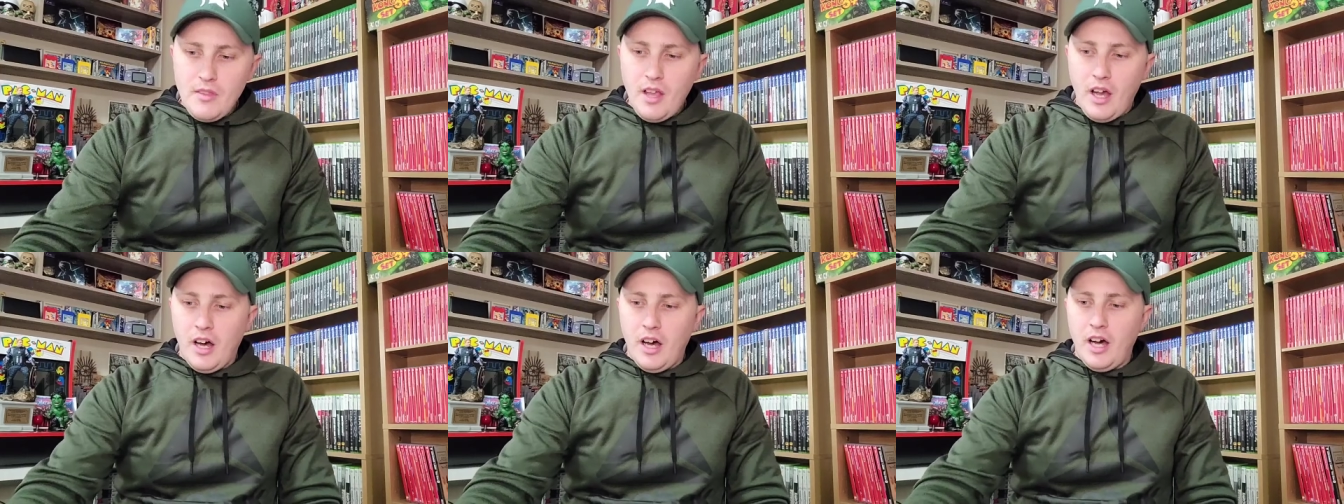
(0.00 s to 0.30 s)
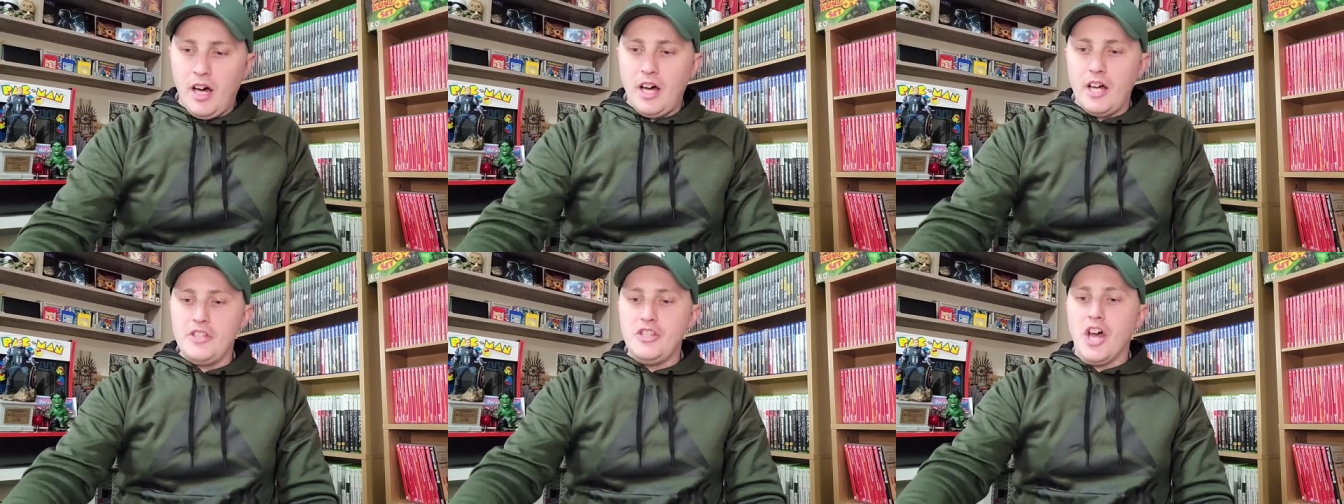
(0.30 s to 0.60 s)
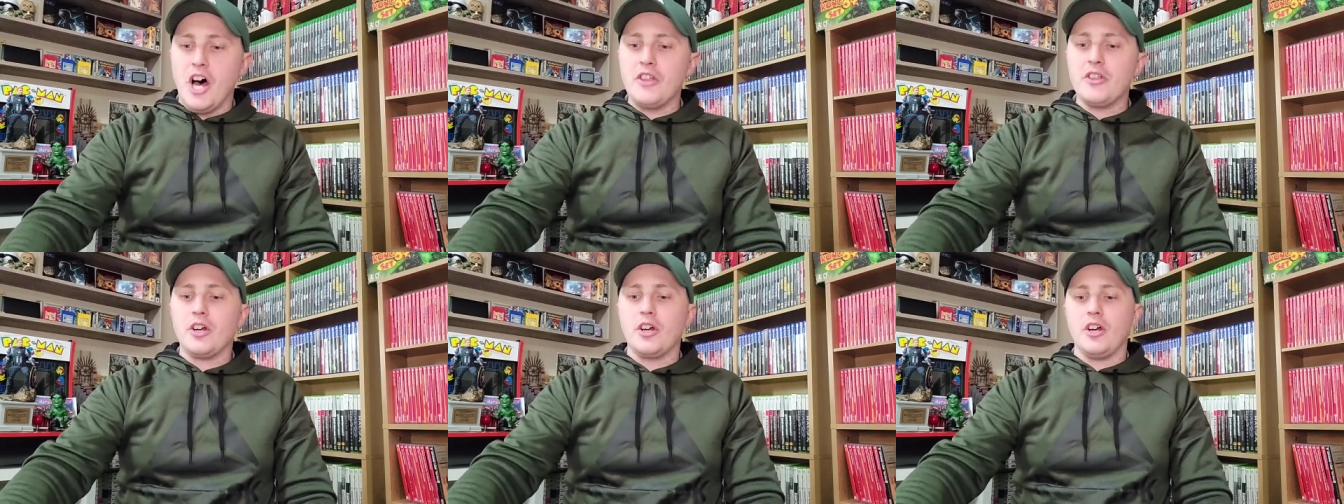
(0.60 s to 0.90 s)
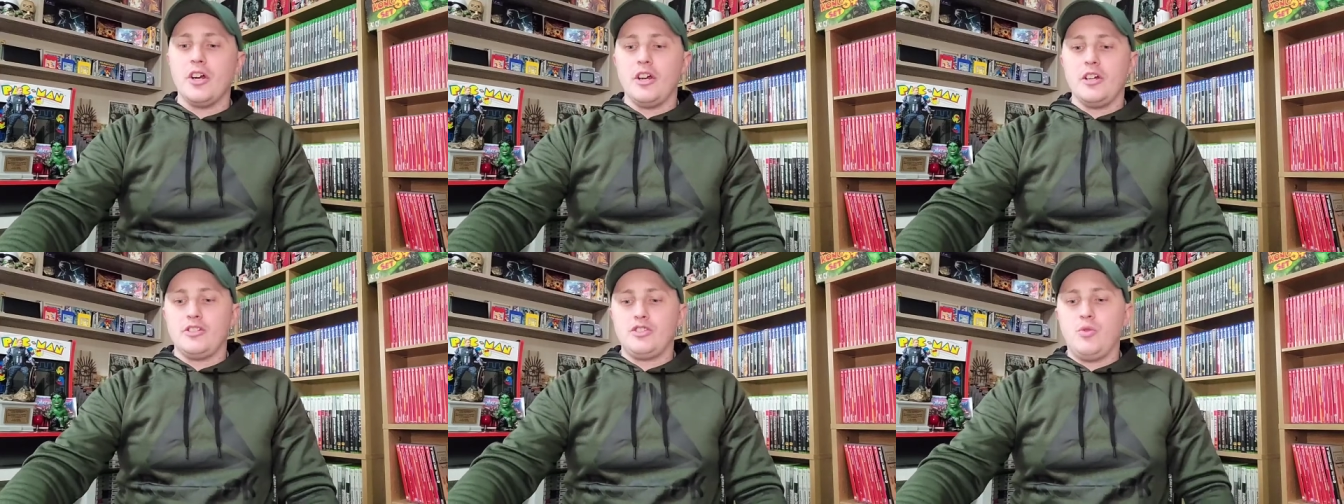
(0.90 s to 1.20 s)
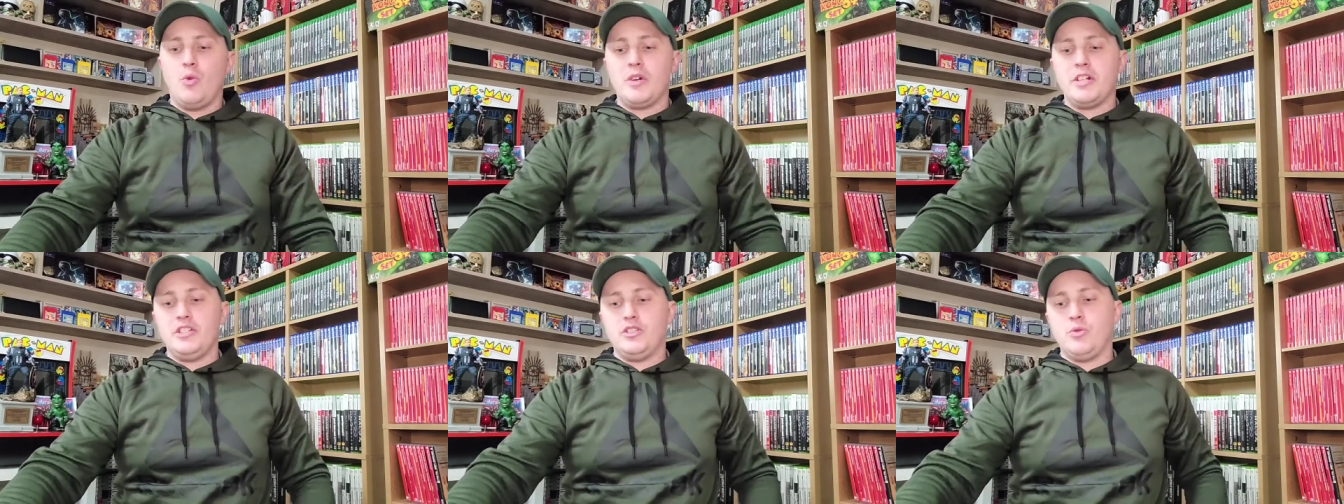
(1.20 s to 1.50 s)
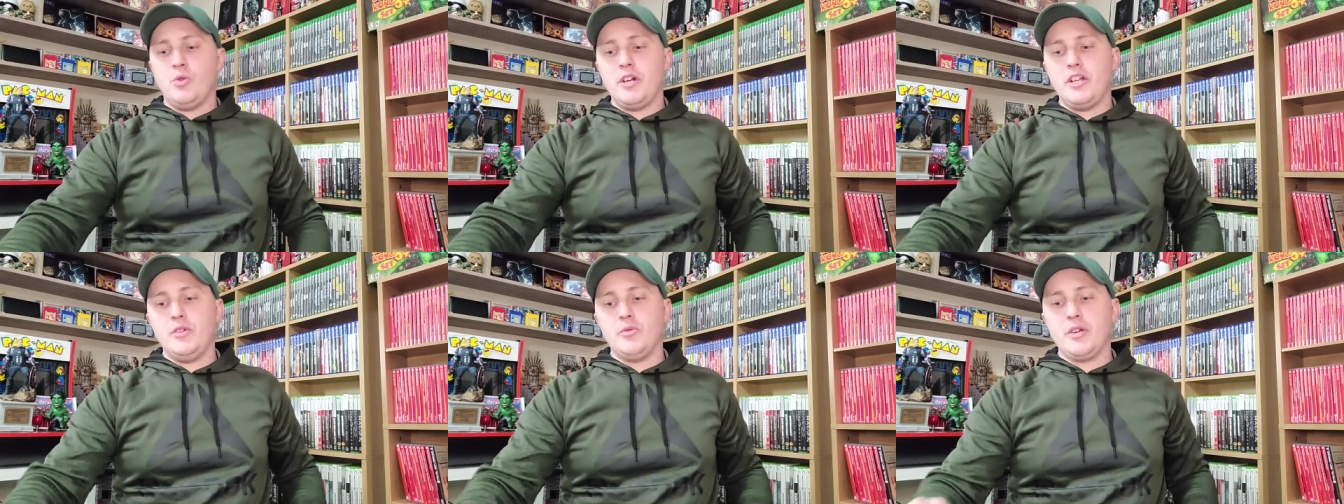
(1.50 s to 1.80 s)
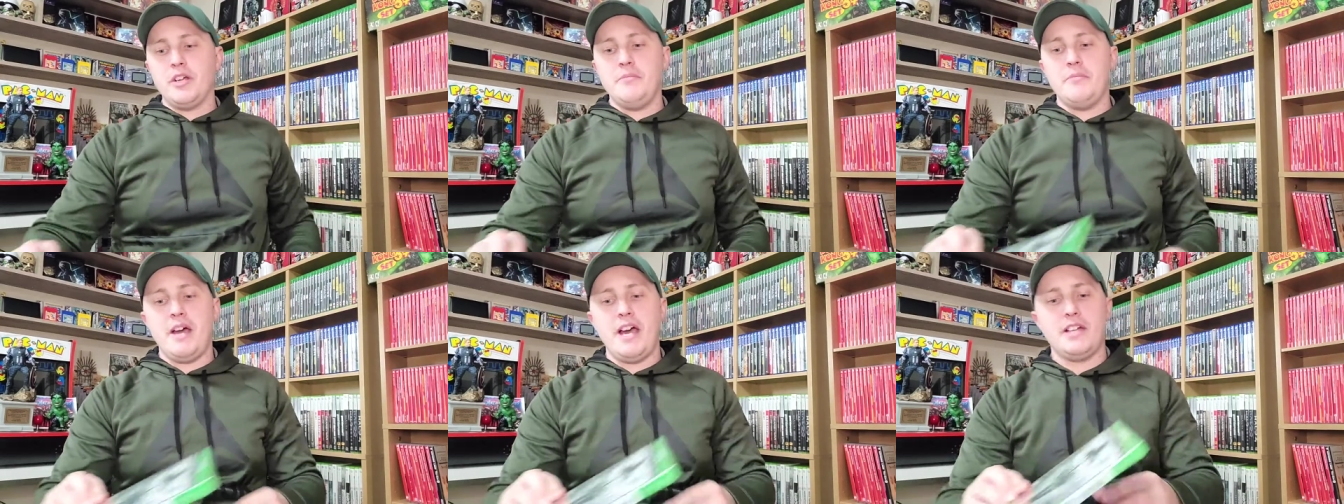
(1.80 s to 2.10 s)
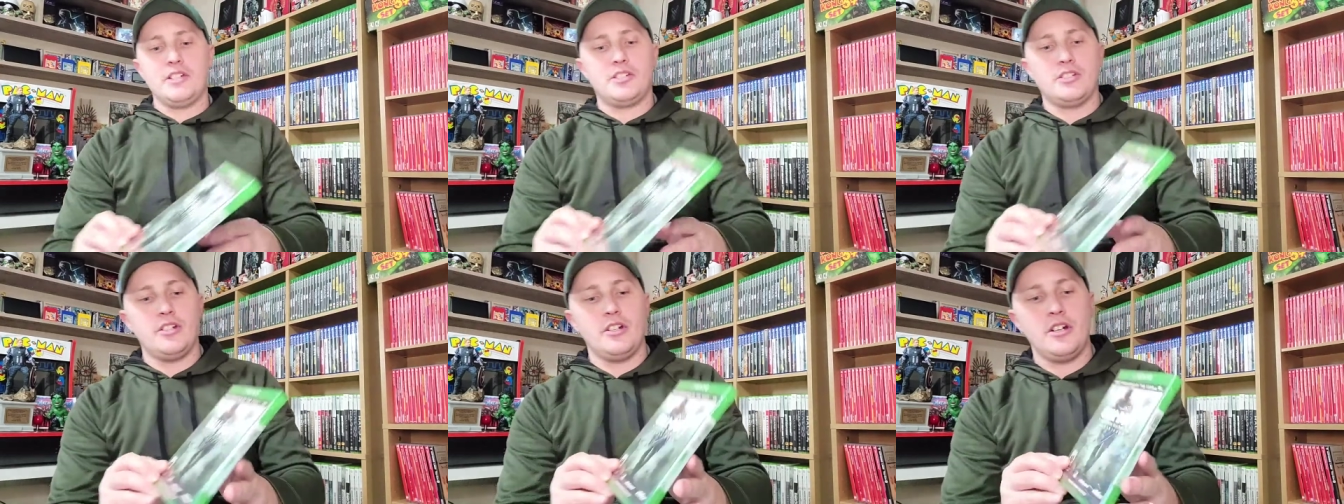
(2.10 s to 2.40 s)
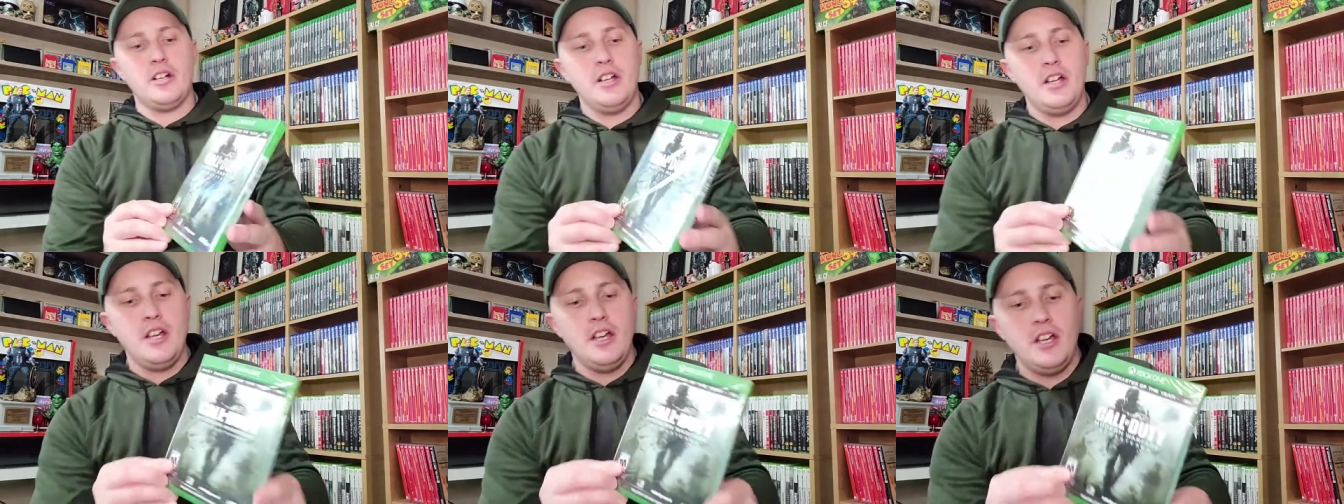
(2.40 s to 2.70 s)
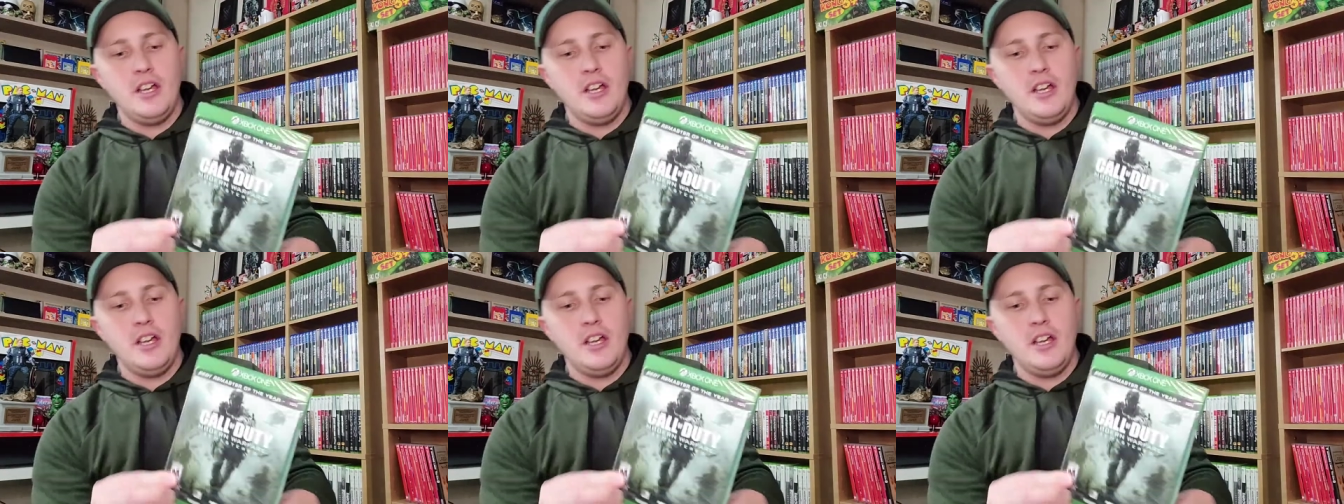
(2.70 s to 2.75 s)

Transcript: Uh, another 2020 remaster.